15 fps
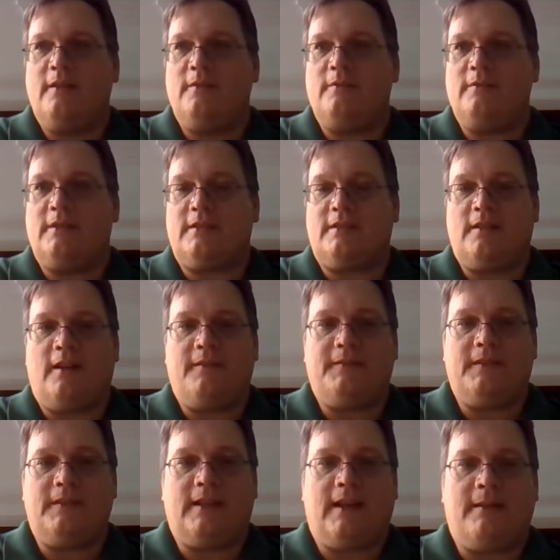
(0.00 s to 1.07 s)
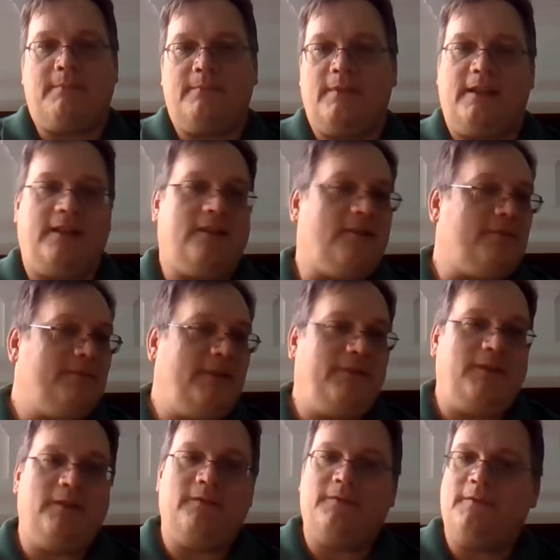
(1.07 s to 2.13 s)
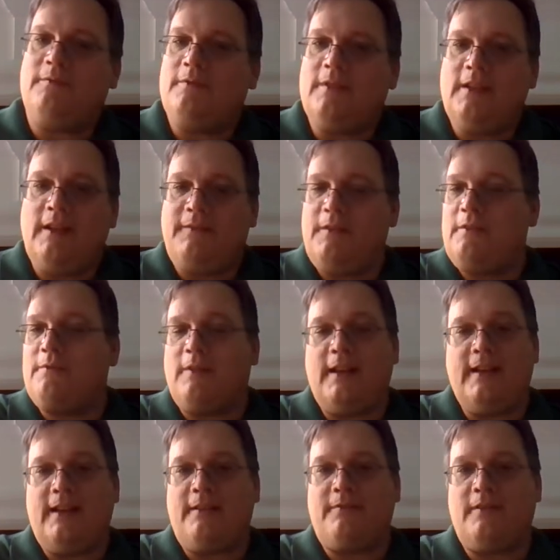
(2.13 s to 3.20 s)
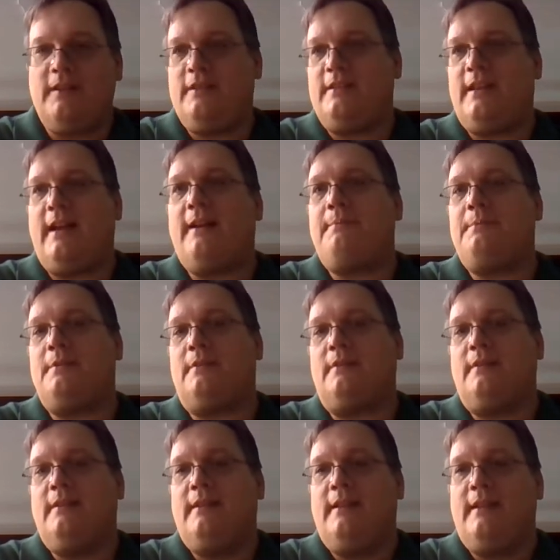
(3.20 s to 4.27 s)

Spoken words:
who just off the top, if you've read every chapter,